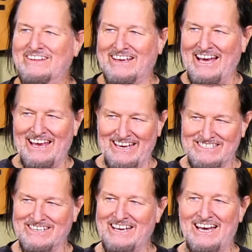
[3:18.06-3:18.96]
of the
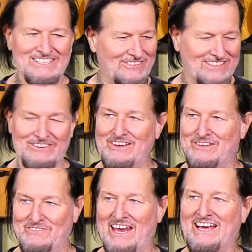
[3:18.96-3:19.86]
Gahesha guys, one, three of
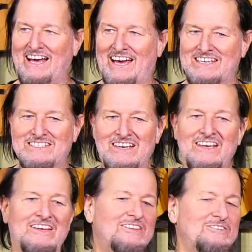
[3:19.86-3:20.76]
the main guys,
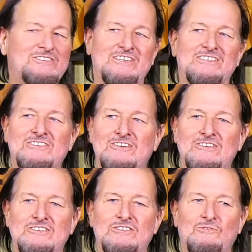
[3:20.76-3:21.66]
their
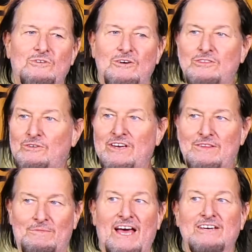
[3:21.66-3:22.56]
sisters were three
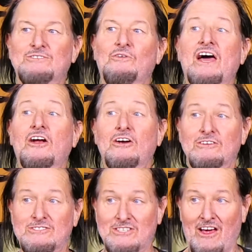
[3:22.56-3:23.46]
of the black
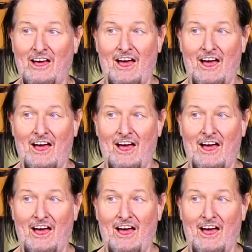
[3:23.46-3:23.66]
sweaters.